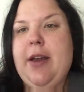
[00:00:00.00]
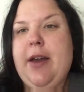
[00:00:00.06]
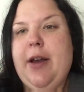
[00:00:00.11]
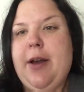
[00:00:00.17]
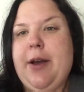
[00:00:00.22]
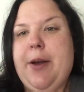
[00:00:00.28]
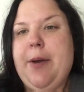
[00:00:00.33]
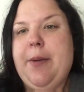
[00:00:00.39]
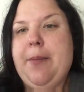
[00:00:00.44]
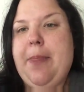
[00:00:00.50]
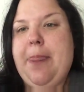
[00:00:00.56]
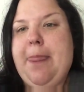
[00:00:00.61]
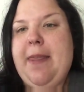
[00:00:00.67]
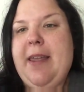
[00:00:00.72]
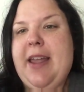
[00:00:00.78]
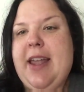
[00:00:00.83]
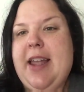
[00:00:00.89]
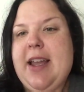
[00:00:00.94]

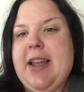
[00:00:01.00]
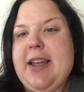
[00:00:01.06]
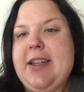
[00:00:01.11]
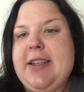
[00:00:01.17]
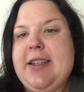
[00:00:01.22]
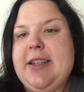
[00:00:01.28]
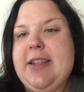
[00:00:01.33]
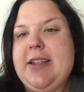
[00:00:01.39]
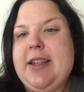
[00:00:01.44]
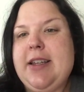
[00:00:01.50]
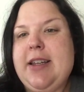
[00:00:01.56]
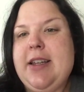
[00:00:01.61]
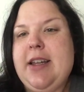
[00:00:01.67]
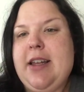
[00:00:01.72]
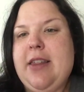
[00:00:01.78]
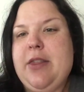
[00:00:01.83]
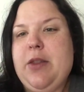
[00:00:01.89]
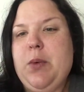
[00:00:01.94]
And
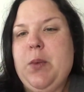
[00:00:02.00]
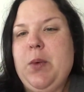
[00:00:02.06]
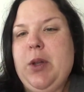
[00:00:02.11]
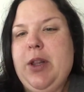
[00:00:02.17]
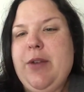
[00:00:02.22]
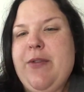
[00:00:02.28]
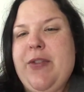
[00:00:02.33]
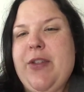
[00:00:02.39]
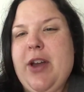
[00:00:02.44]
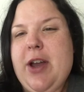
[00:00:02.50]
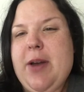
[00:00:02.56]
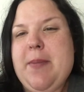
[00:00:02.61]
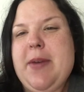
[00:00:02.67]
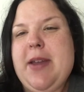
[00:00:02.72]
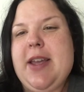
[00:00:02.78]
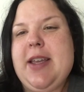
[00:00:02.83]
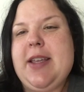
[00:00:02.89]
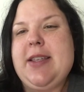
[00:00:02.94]
the rule of
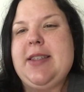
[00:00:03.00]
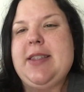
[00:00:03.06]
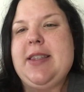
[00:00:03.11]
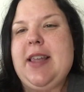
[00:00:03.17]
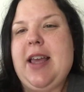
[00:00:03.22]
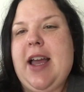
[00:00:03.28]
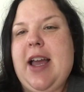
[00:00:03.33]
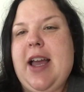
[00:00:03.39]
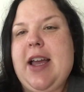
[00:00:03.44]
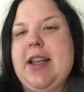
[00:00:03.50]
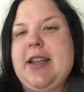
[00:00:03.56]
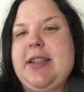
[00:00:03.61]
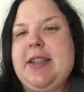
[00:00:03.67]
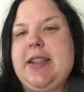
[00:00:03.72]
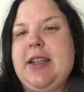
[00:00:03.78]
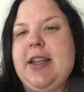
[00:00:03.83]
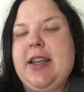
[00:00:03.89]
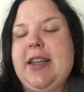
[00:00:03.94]
thumb is
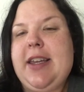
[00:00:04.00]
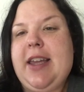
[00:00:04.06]
that